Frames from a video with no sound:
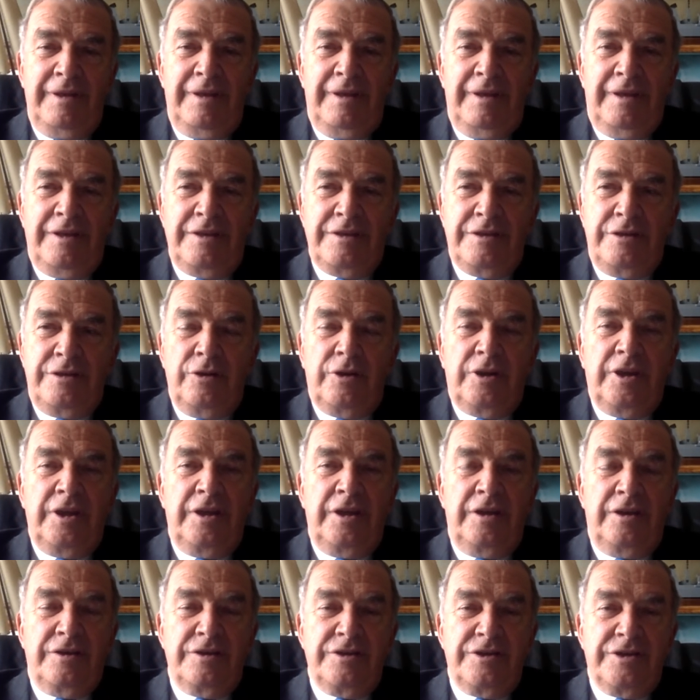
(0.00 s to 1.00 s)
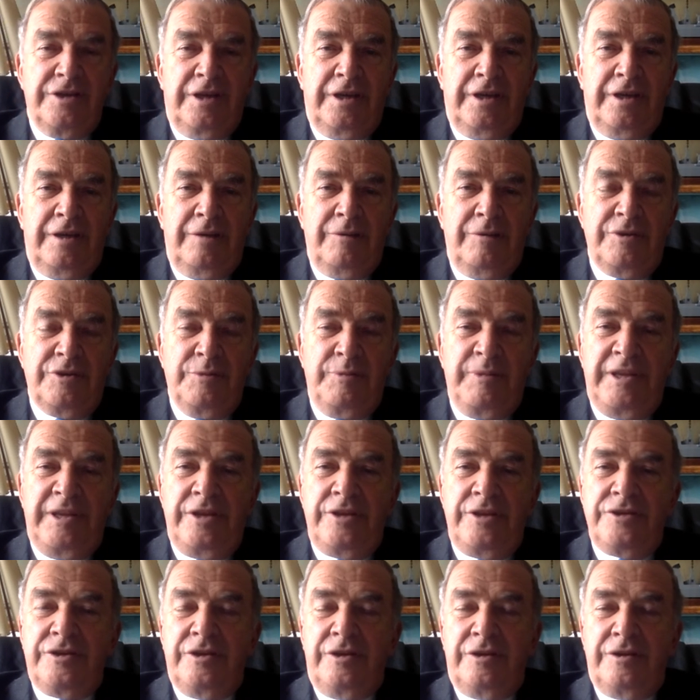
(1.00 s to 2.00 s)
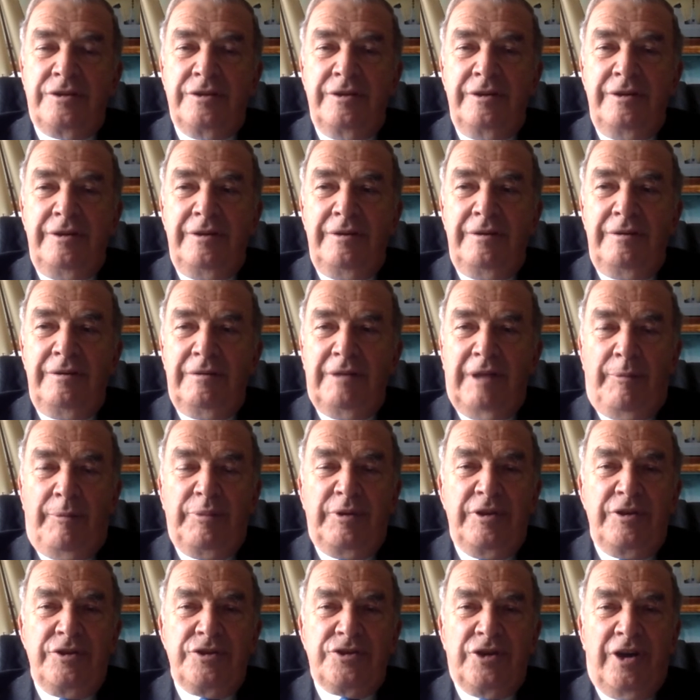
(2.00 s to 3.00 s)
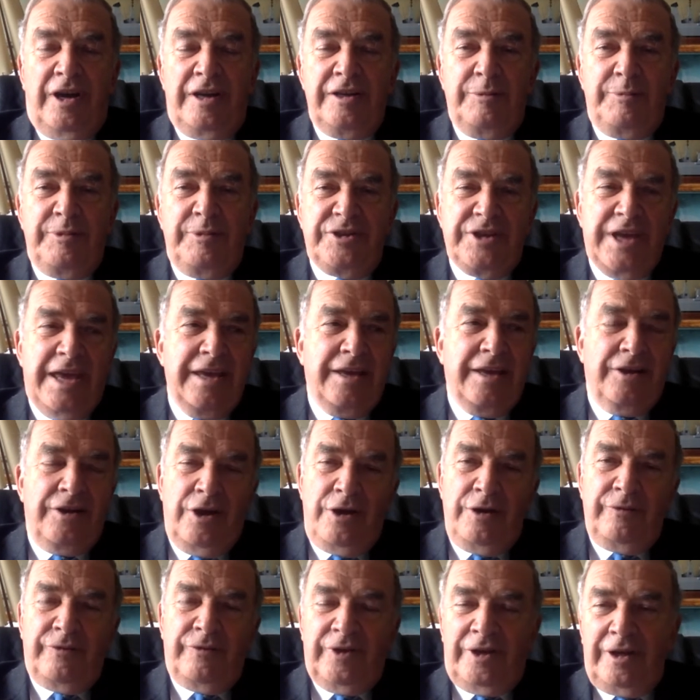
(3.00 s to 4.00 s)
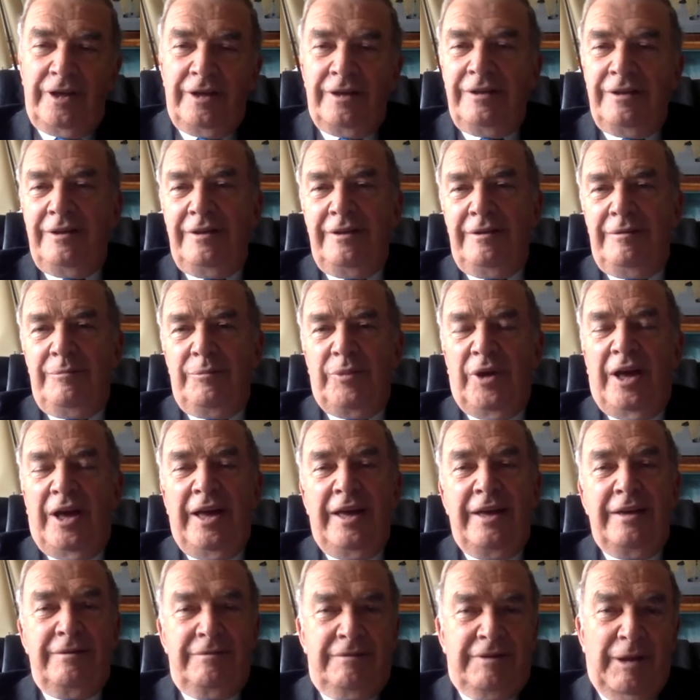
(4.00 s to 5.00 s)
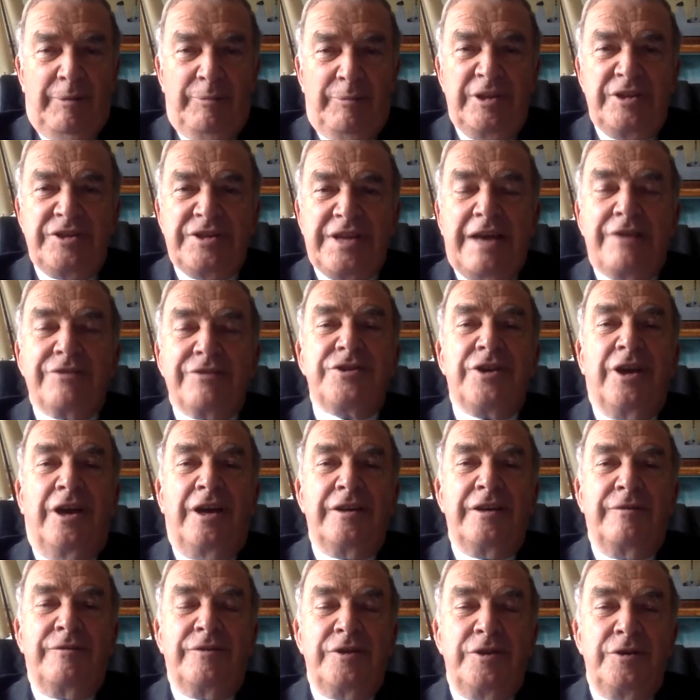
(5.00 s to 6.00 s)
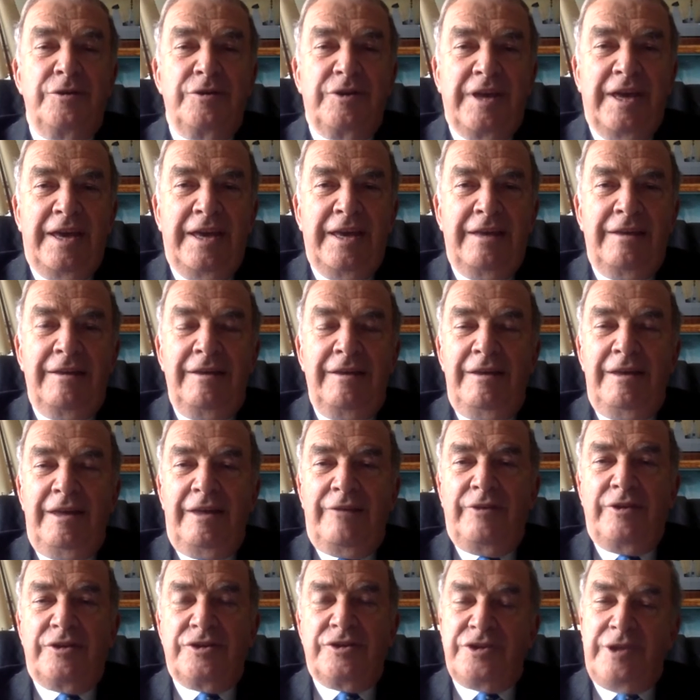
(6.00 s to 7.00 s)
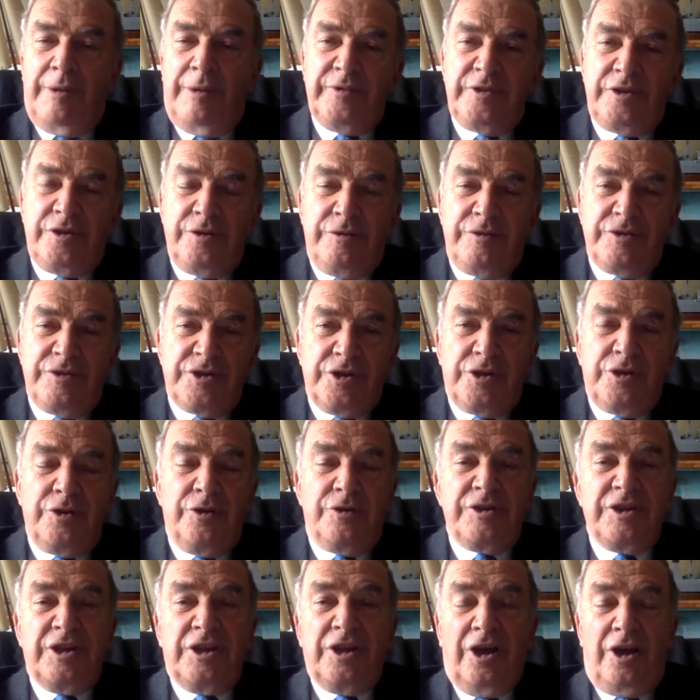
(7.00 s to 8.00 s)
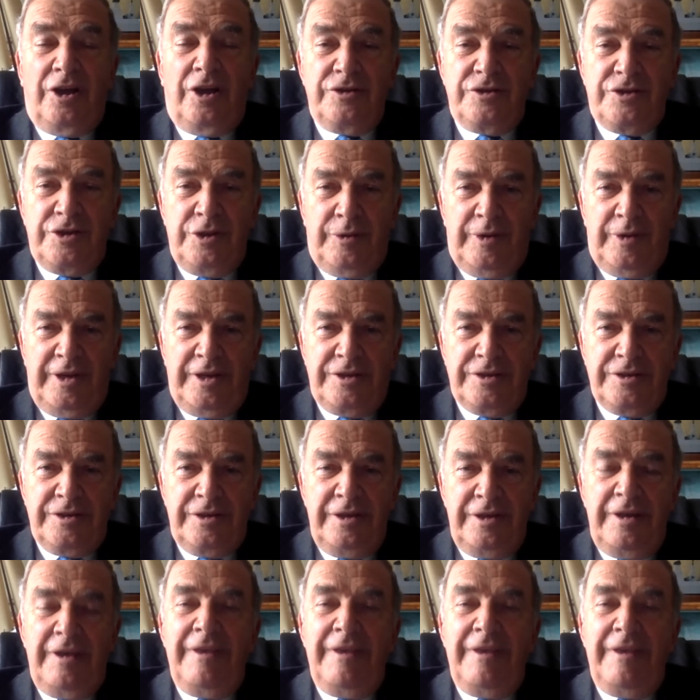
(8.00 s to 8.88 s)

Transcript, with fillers: is looking at which means that companies trying to be taken over by companies outside of the UK, if it's something to do with security, can't do it.